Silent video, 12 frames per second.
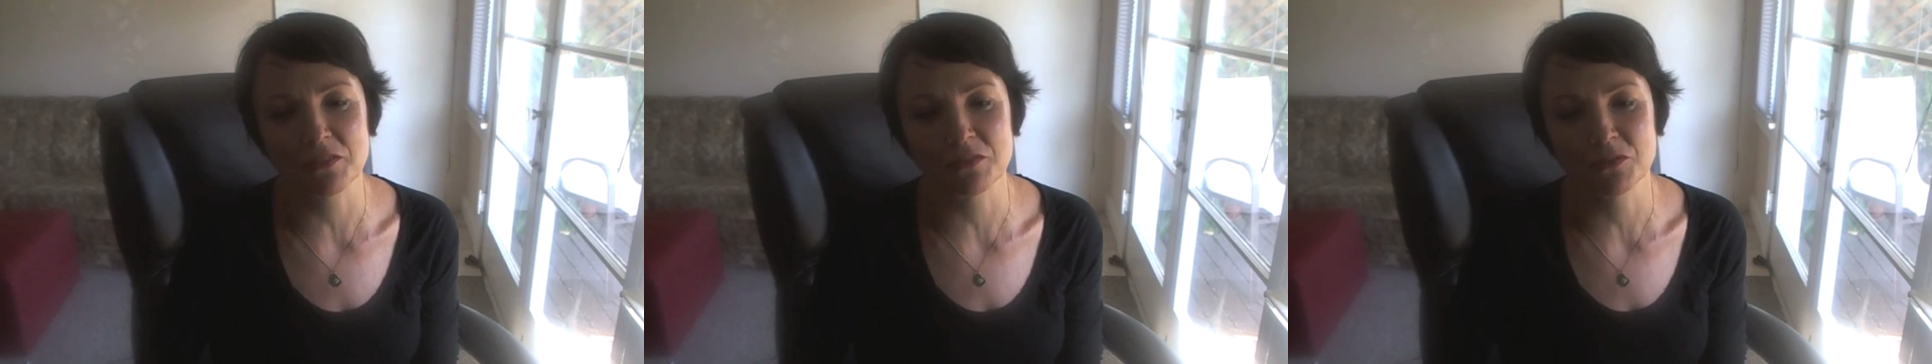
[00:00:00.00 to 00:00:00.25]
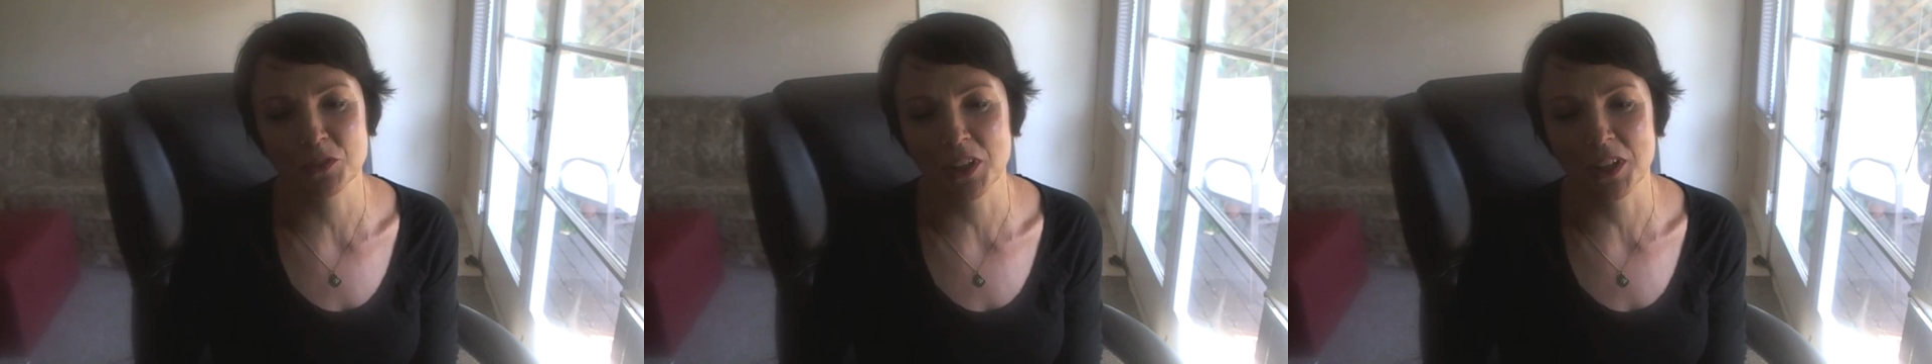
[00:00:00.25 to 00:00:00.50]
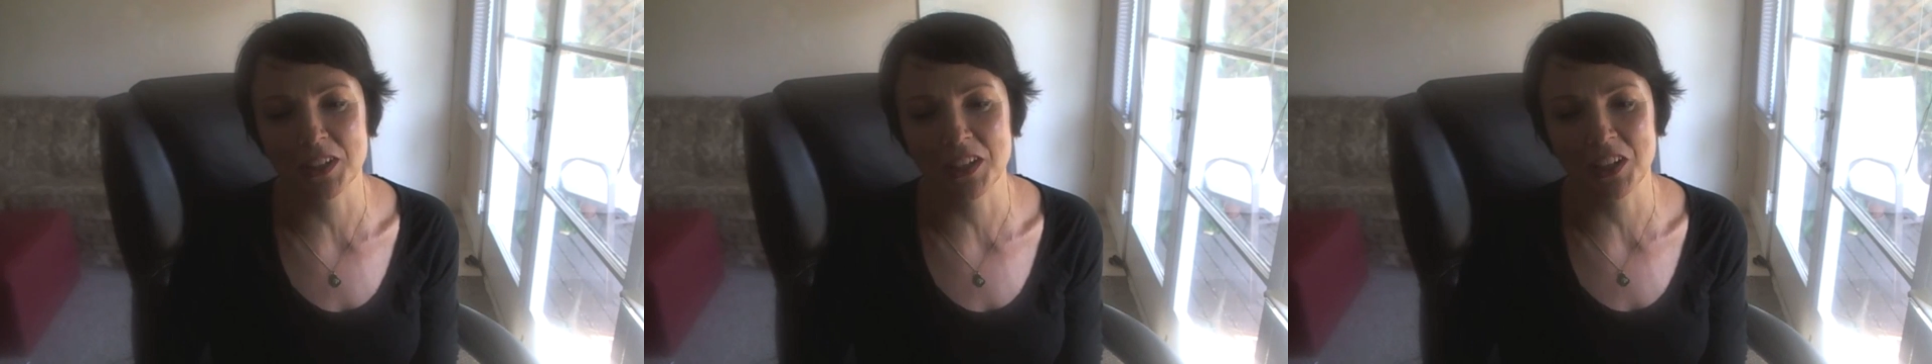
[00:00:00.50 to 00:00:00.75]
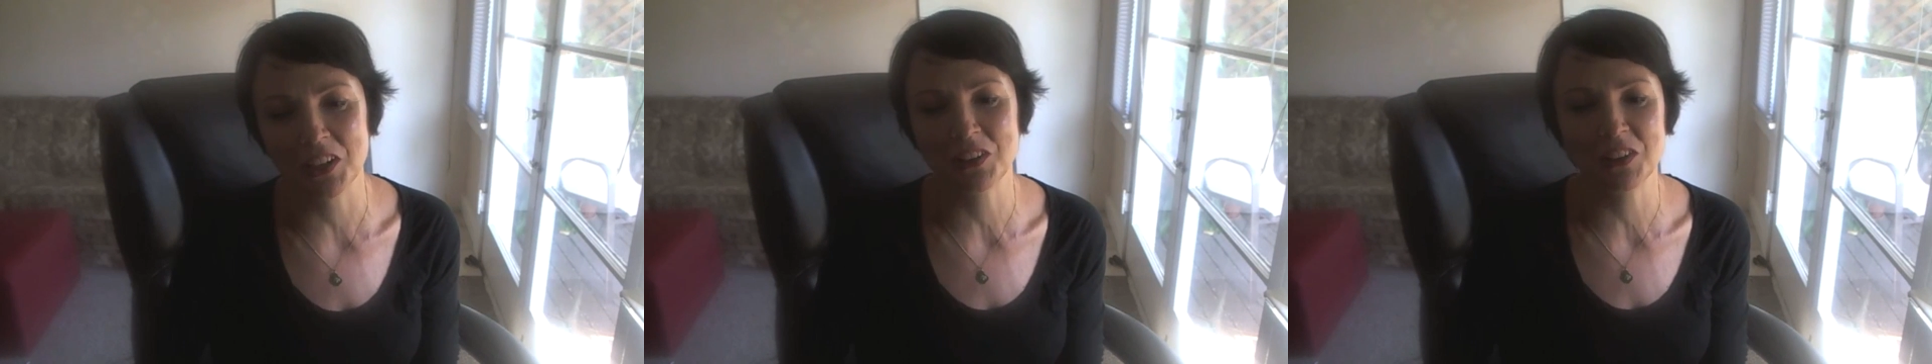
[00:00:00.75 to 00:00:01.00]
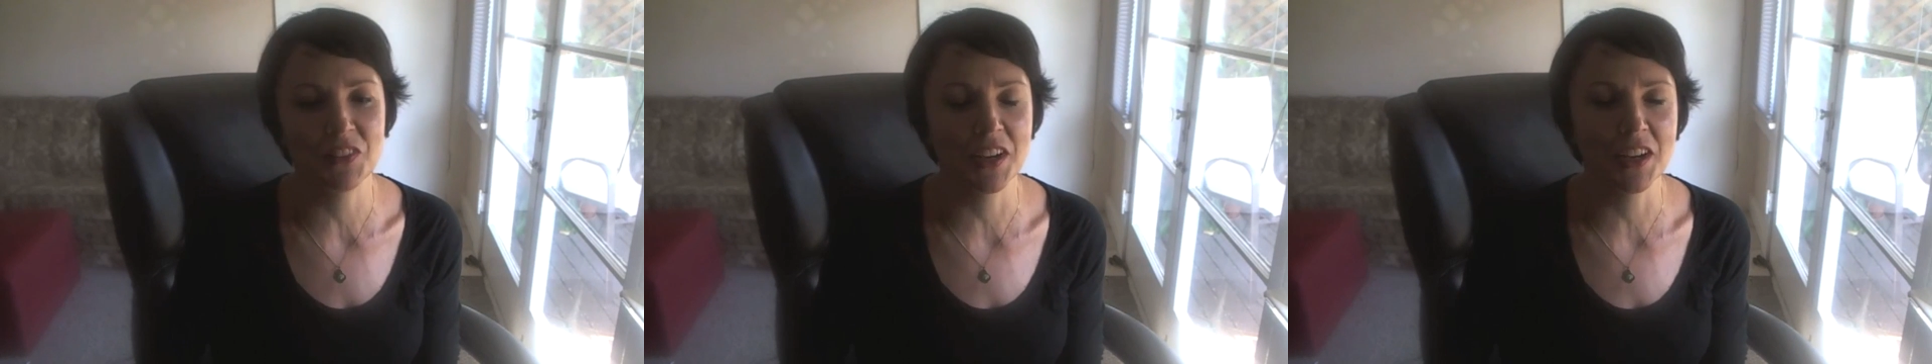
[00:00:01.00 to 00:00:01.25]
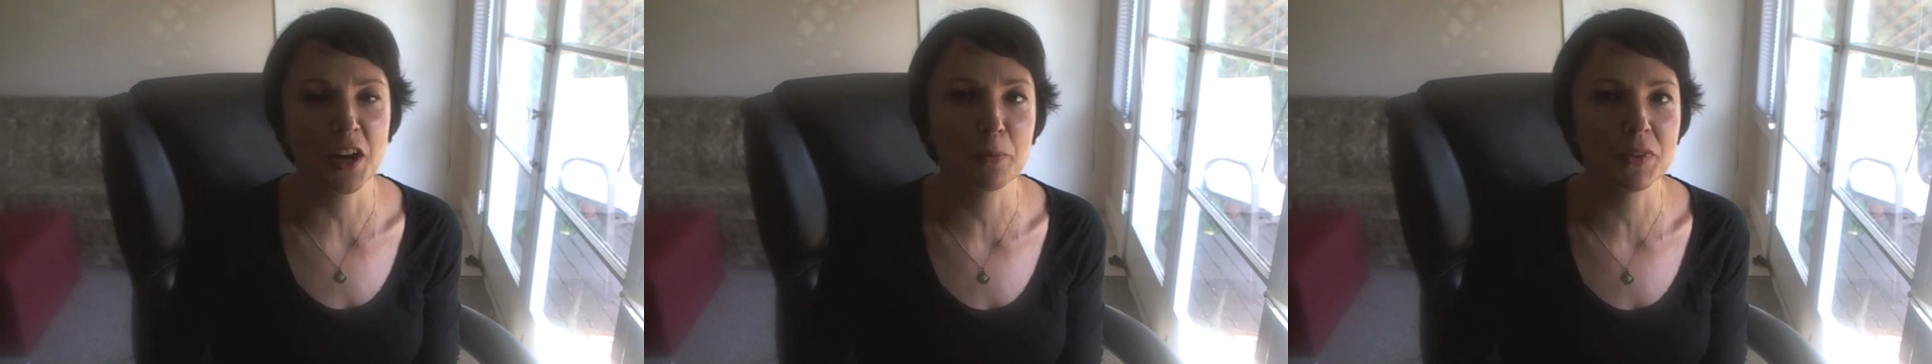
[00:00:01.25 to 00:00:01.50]
full on gear, they've
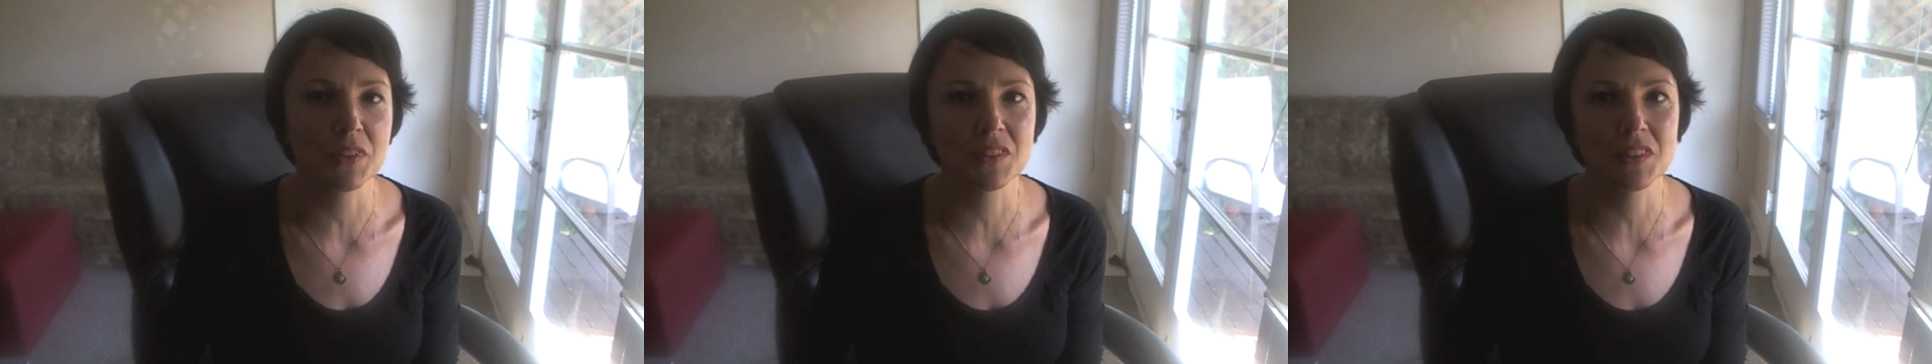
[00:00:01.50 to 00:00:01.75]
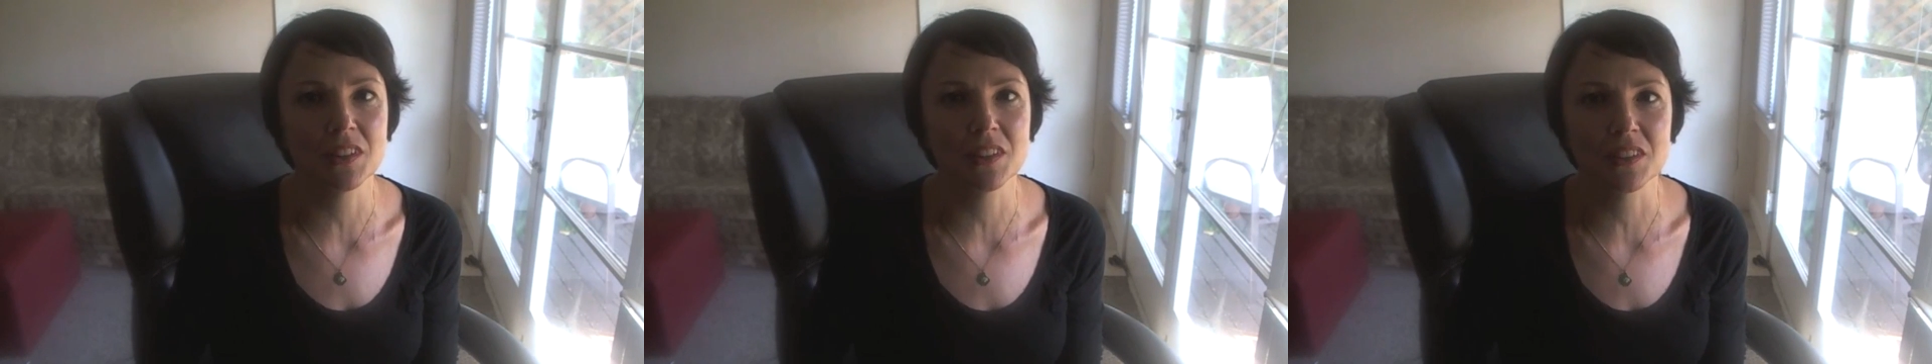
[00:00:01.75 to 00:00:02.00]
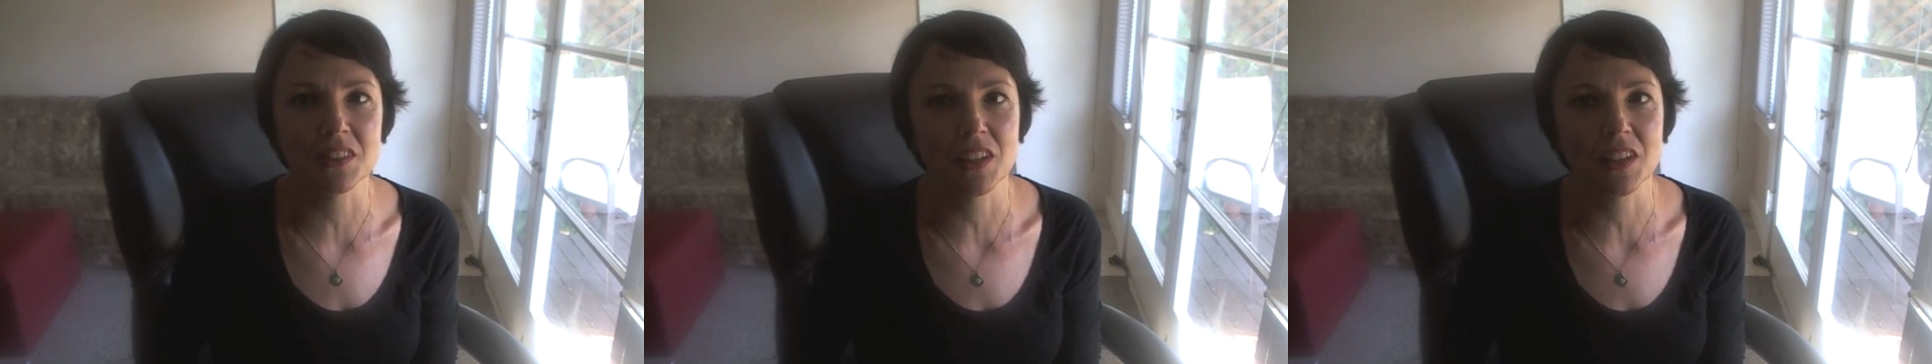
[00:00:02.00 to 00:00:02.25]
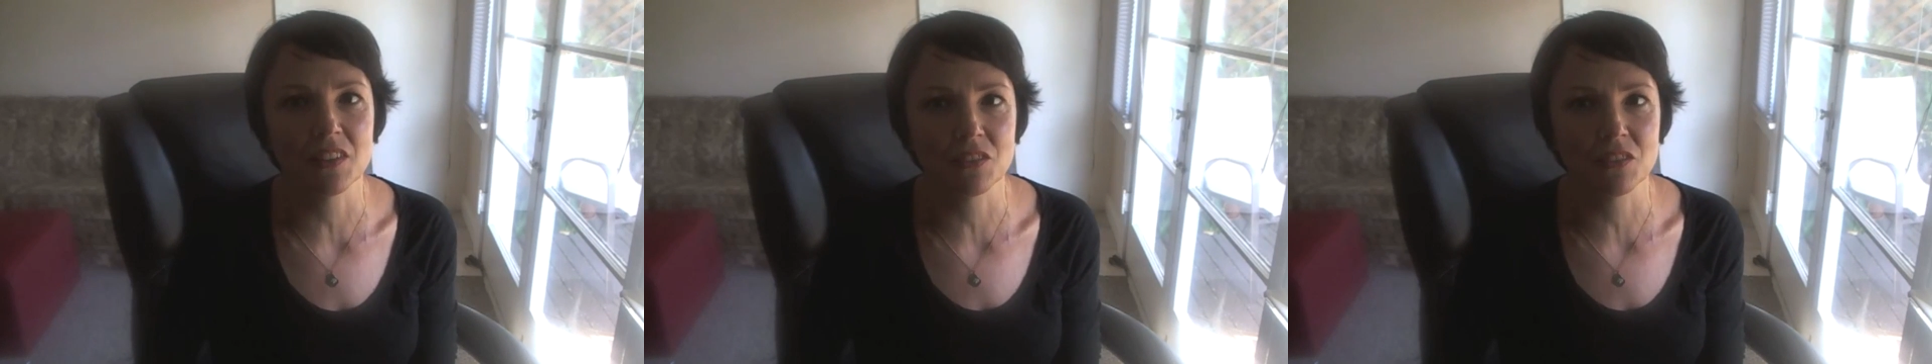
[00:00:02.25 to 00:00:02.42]
got compasses, and